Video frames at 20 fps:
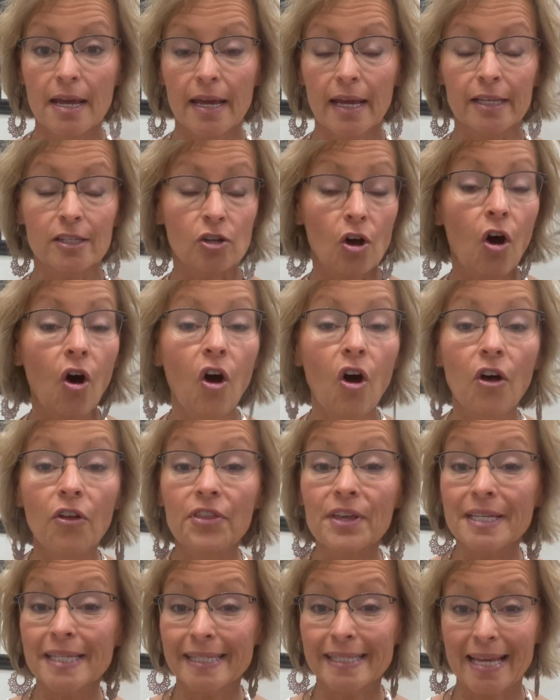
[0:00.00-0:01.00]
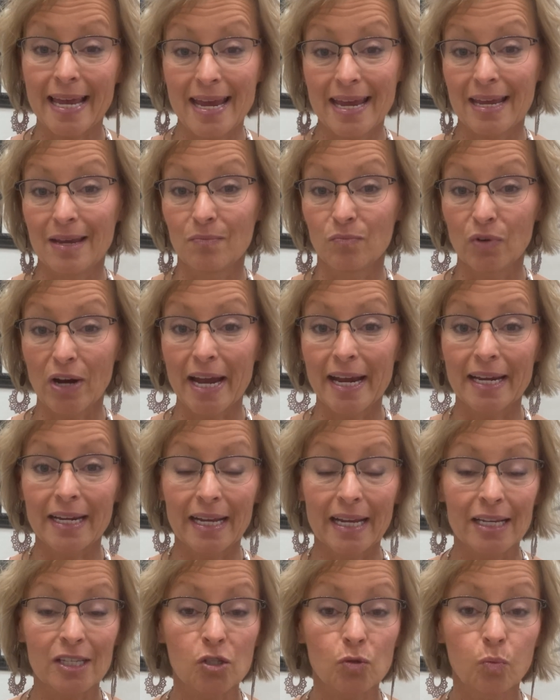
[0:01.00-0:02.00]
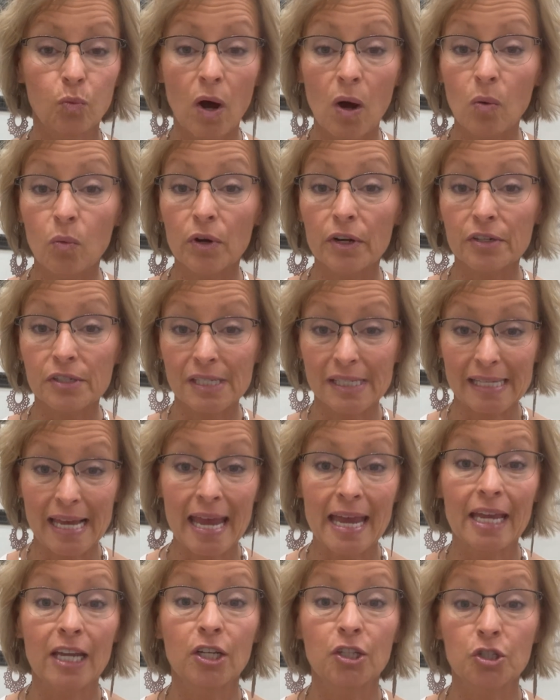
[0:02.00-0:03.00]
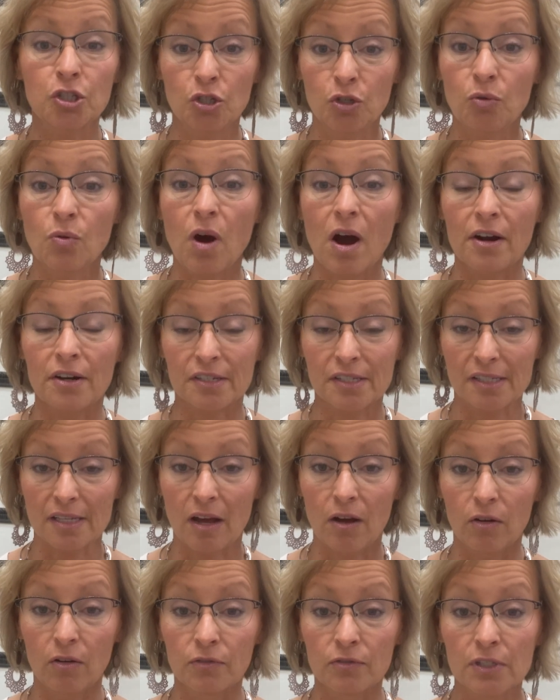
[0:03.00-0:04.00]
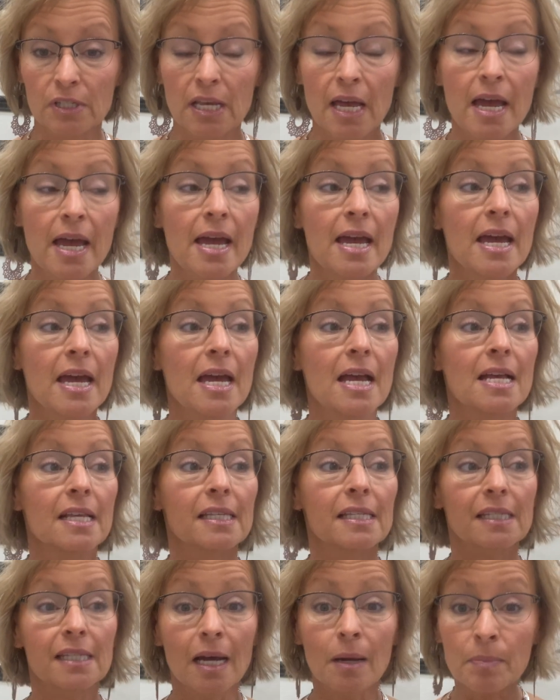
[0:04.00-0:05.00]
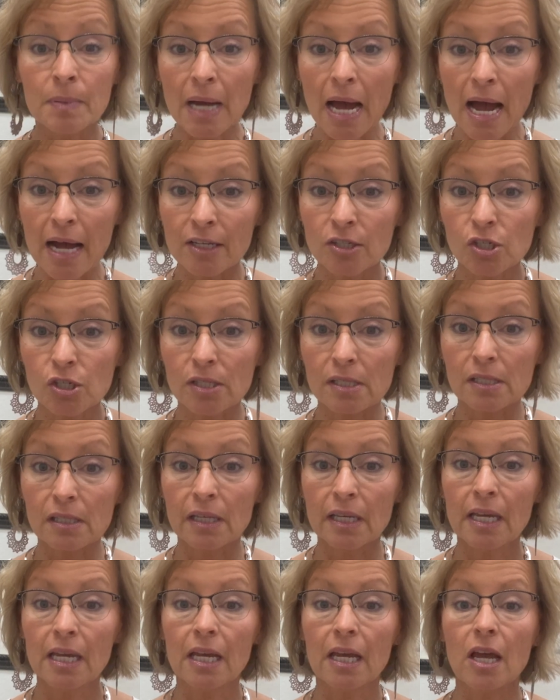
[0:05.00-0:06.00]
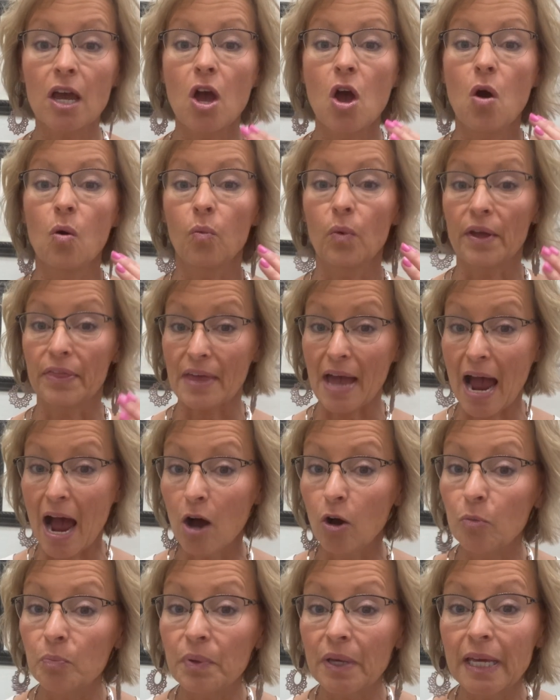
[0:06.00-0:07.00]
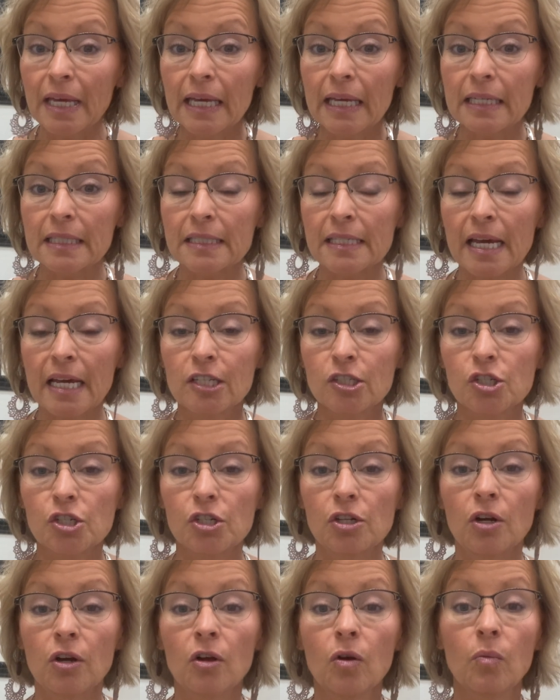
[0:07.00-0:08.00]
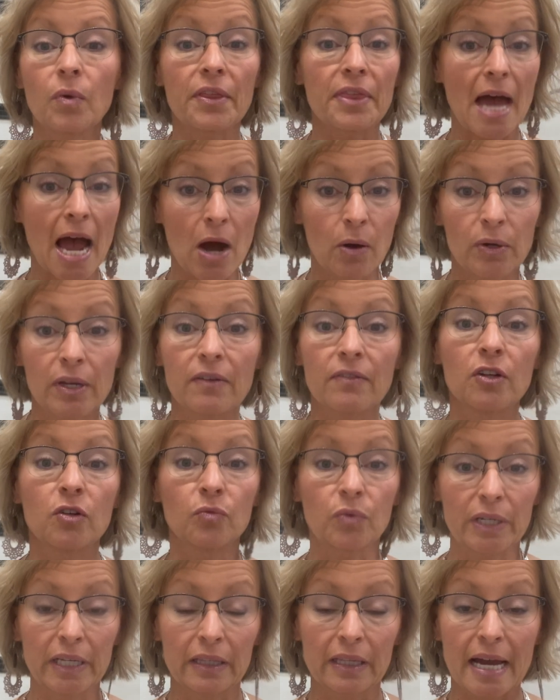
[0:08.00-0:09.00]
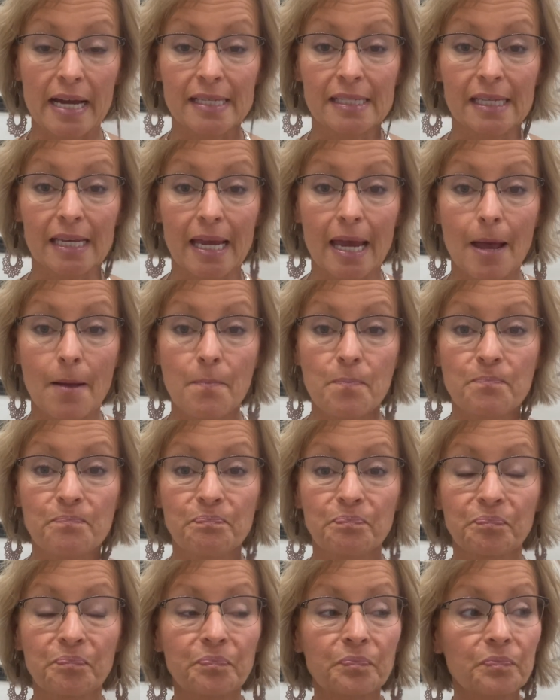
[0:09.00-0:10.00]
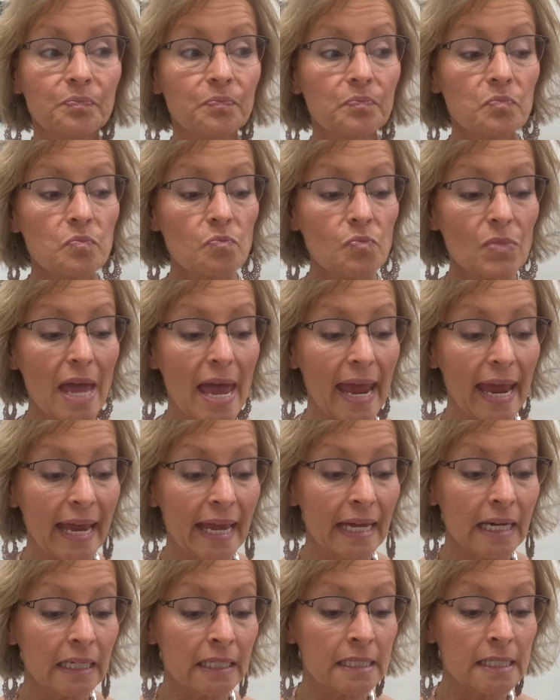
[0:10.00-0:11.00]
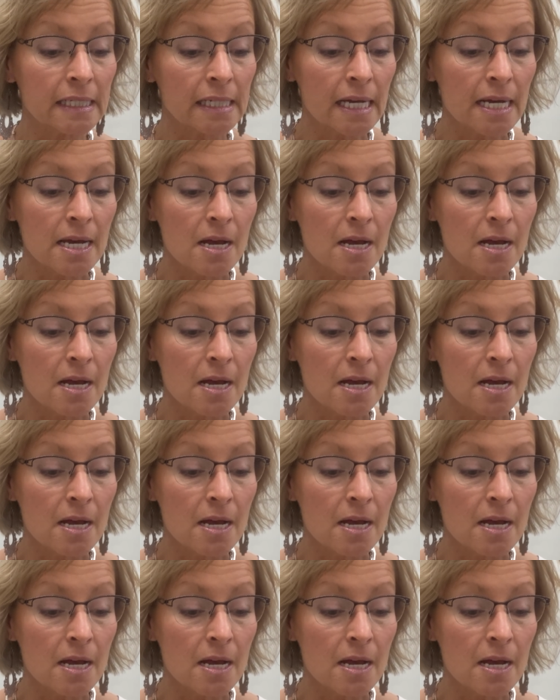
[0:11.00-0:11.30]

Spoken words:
It's all the same, right? It's what we're saying to ourselves subconsciously, without being intentional, without even realizing it. And